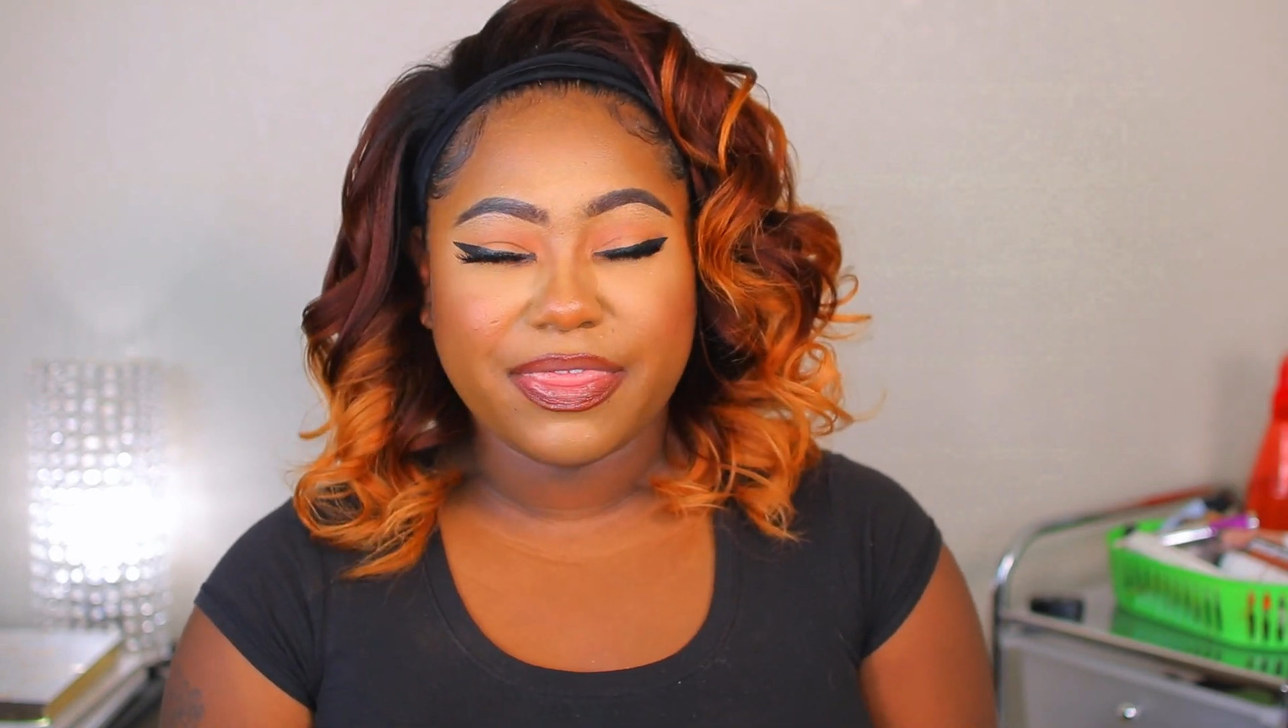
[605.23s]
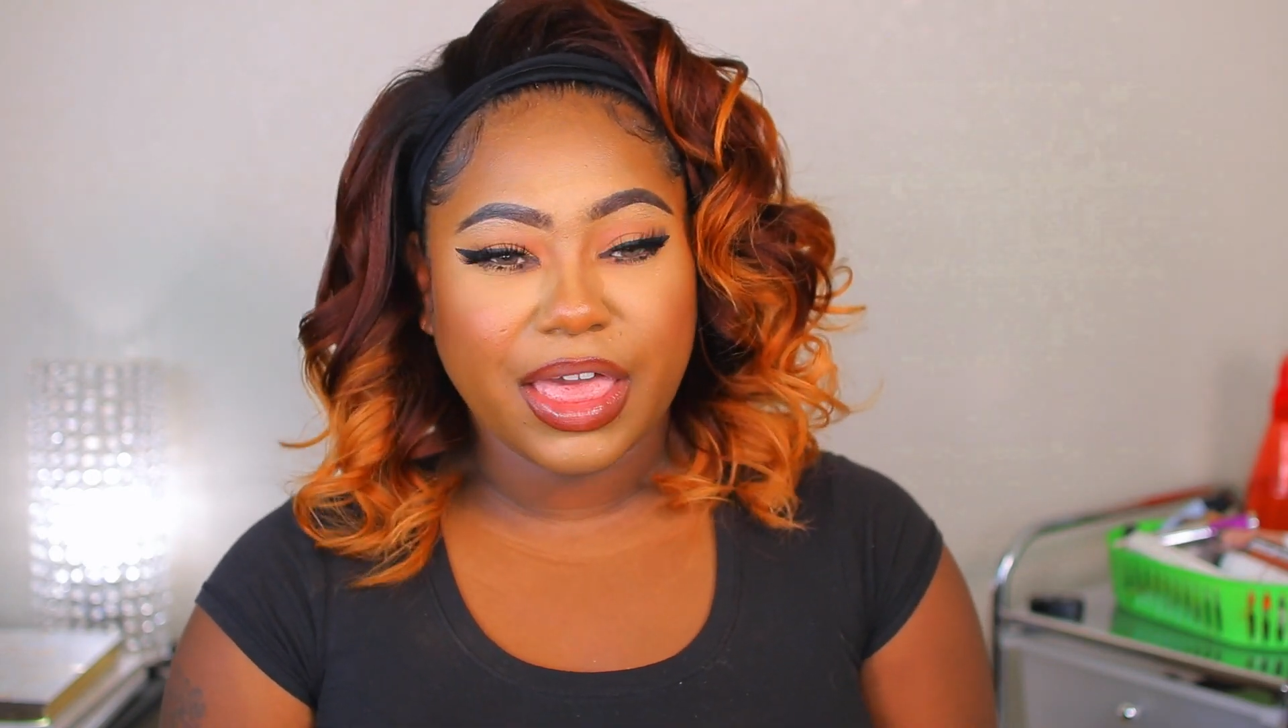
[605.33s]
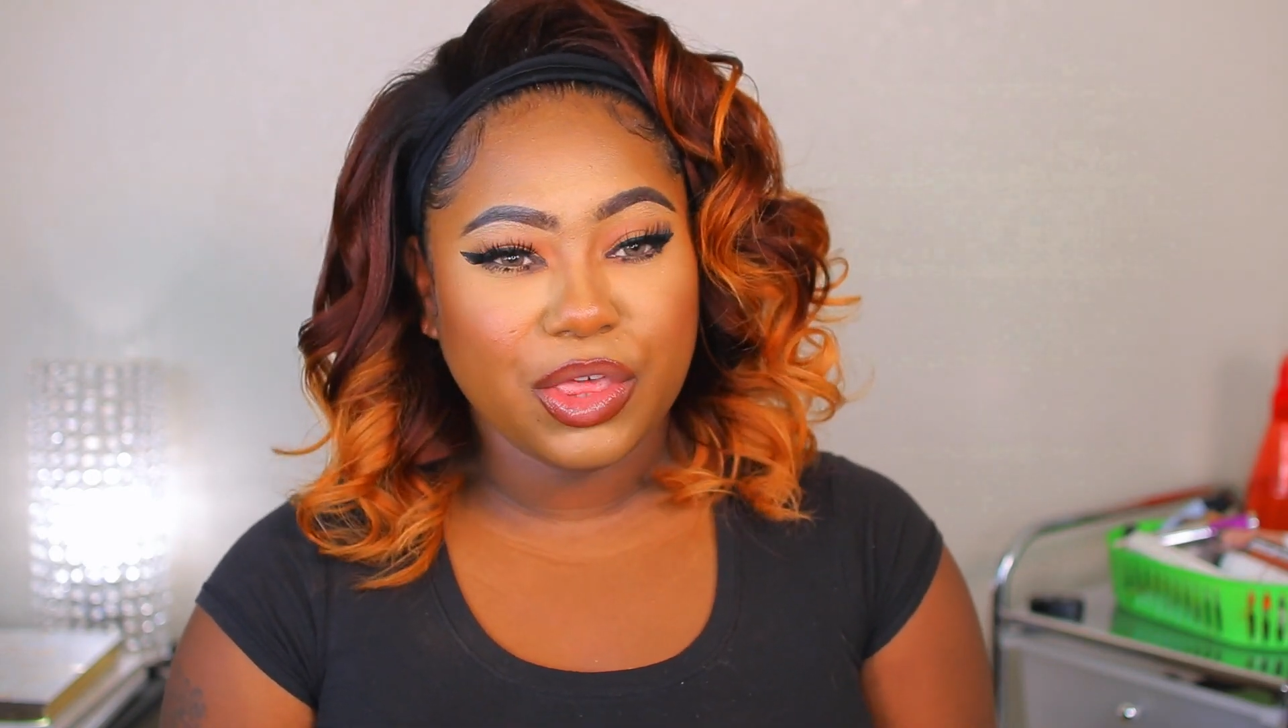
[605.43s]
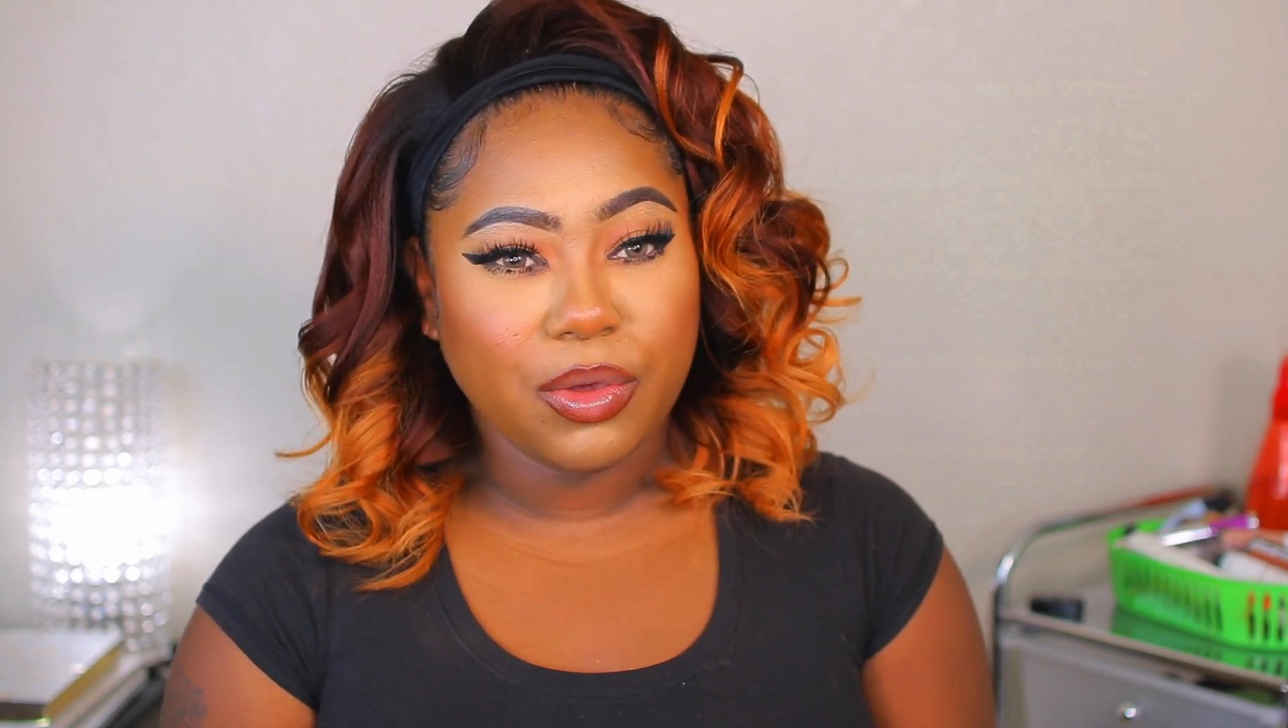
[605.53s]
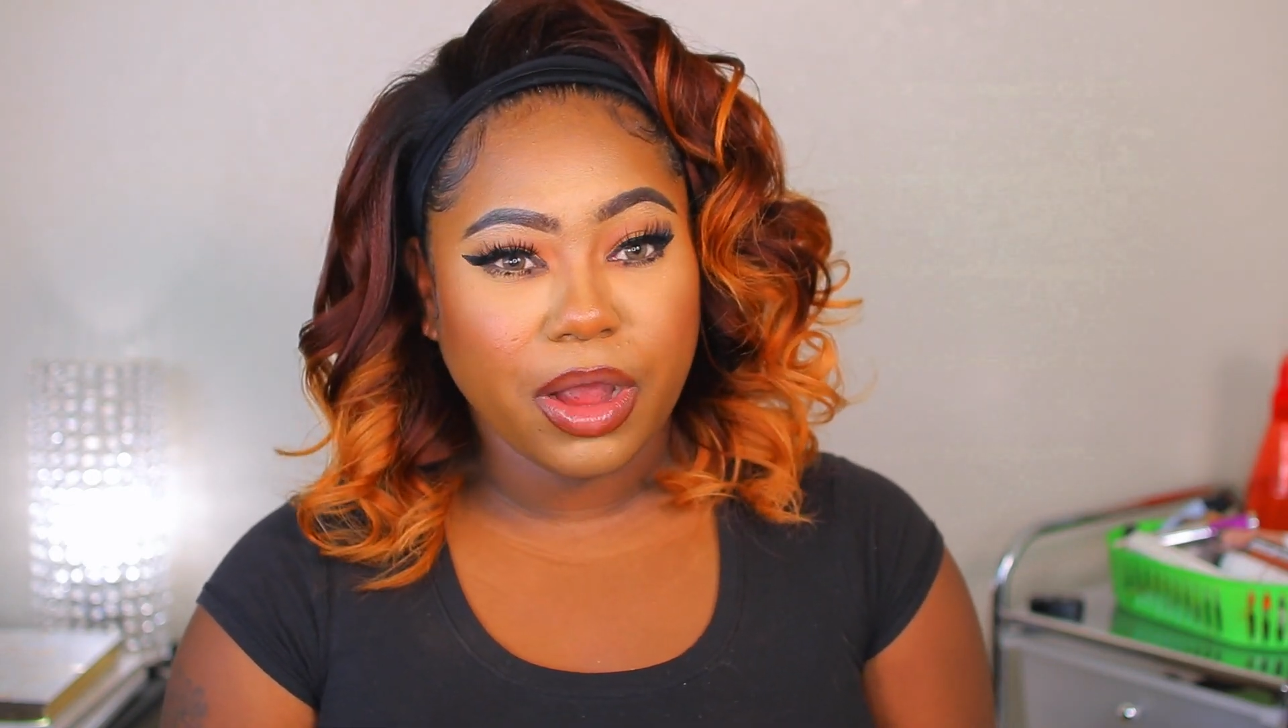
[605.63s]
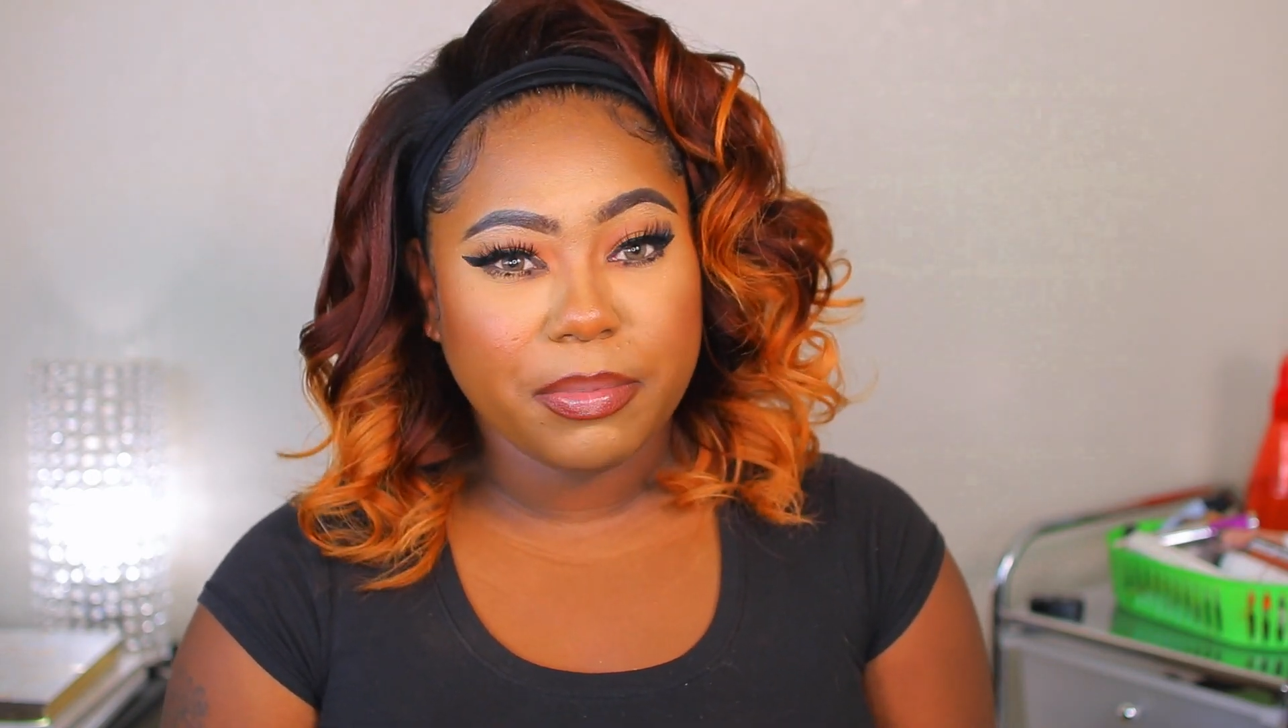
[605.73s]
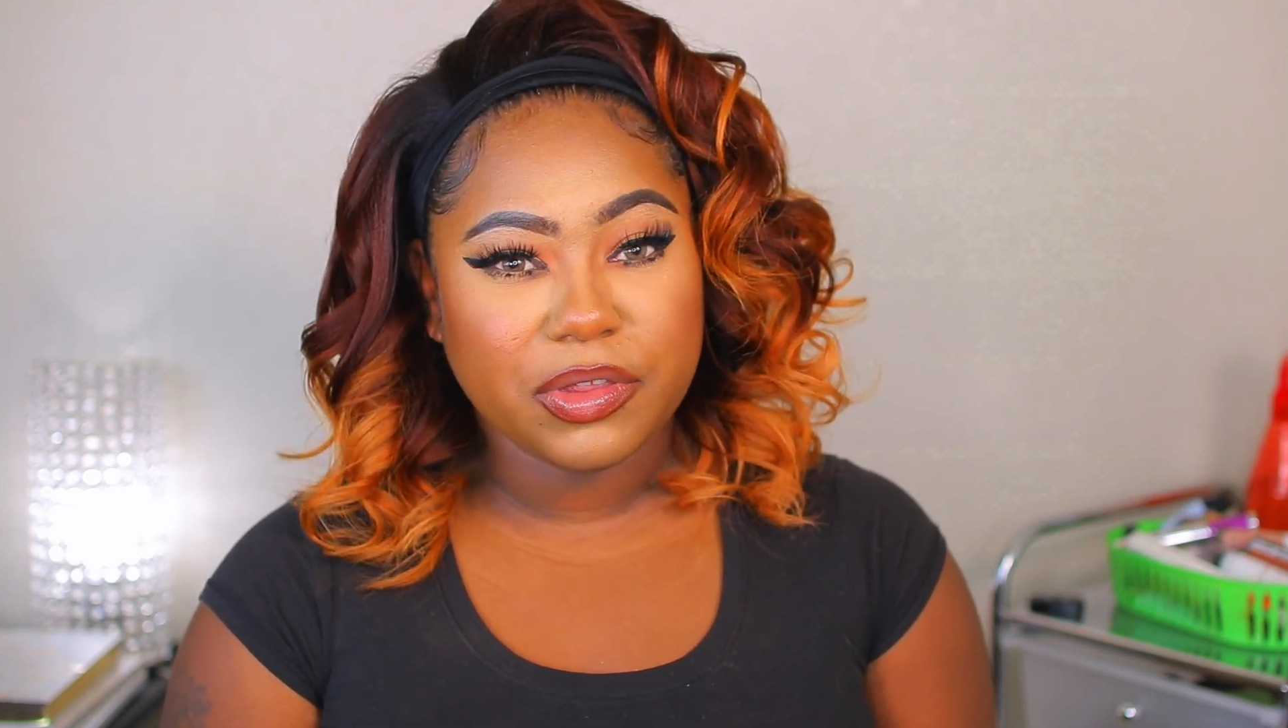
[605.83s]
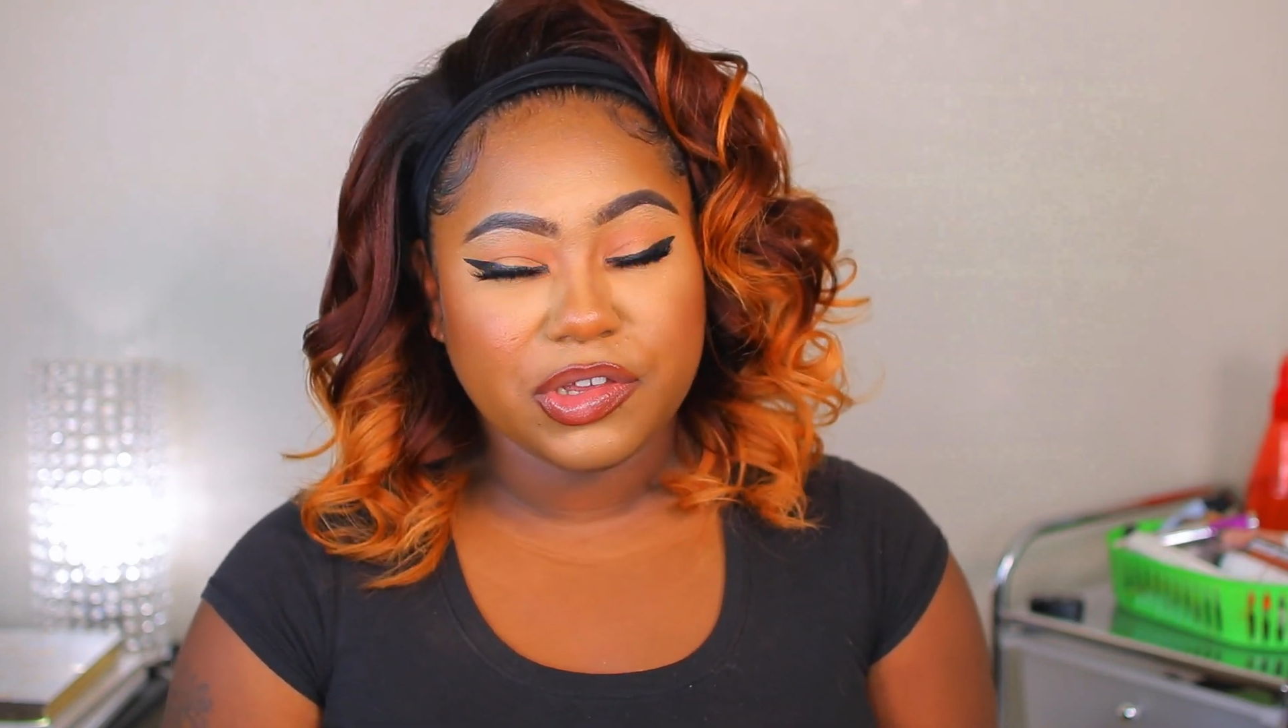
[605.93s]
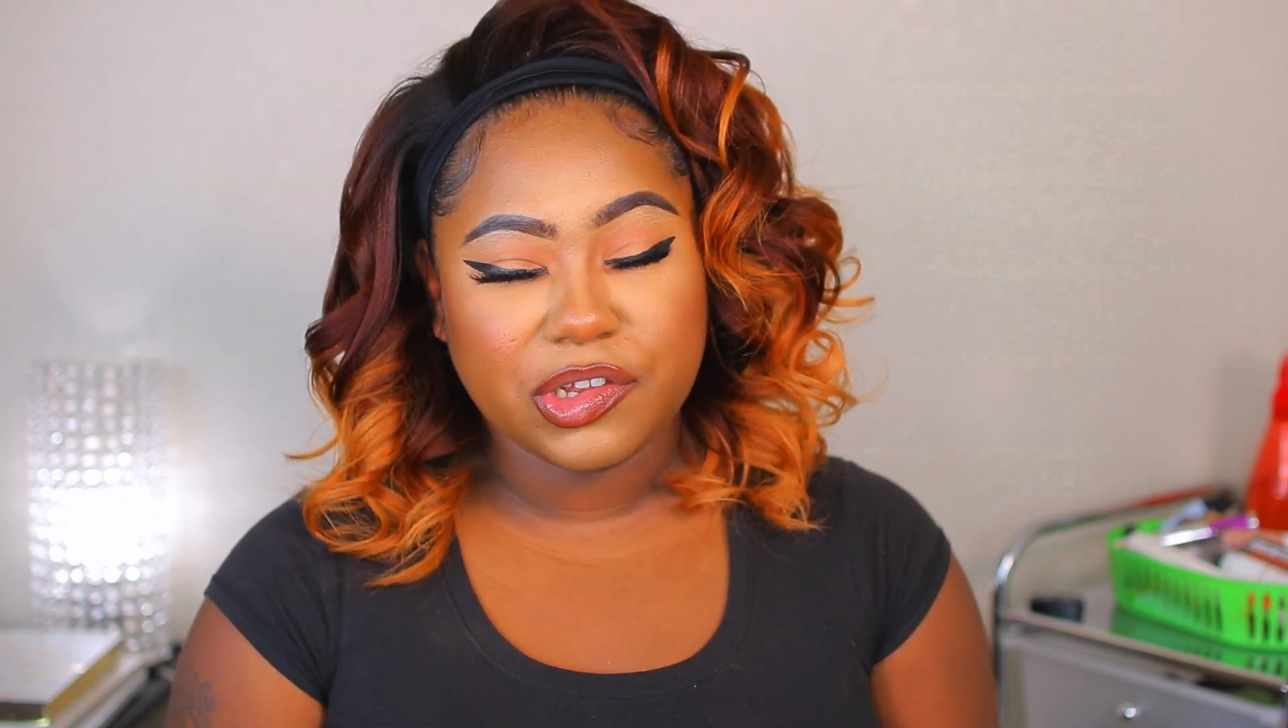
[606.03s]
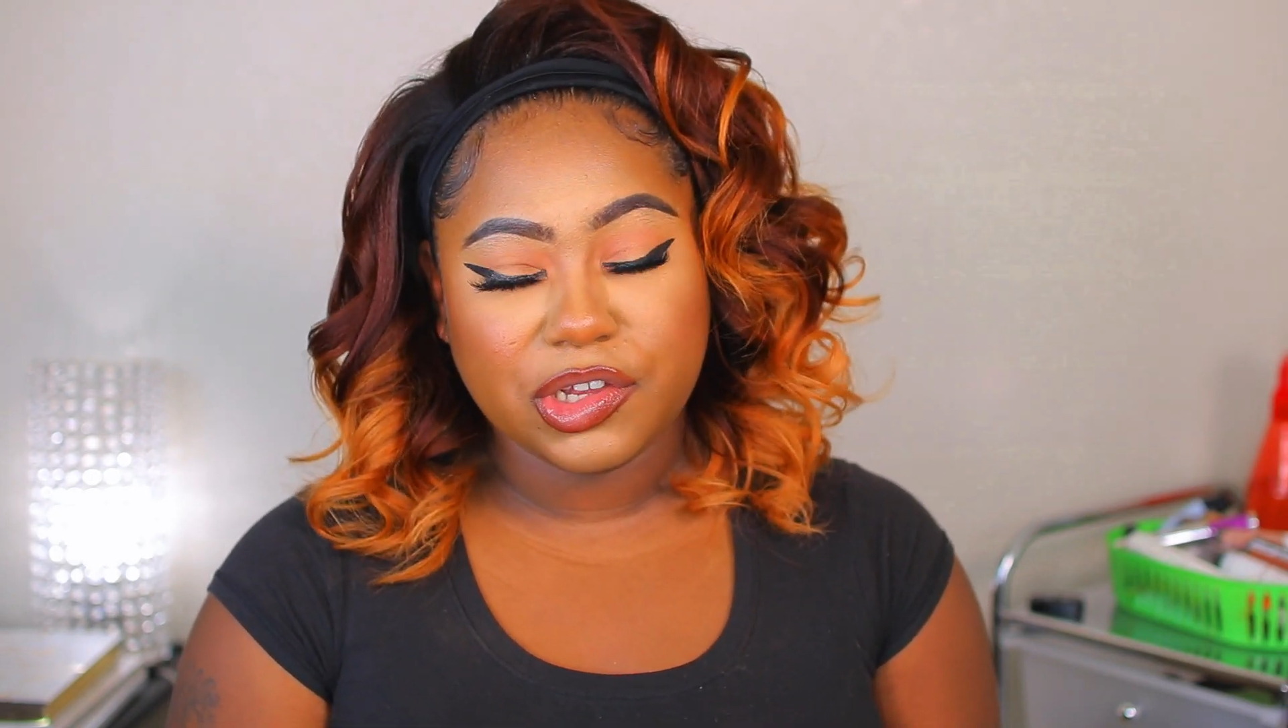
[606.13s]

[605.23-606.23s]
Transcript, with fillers: thank you rpg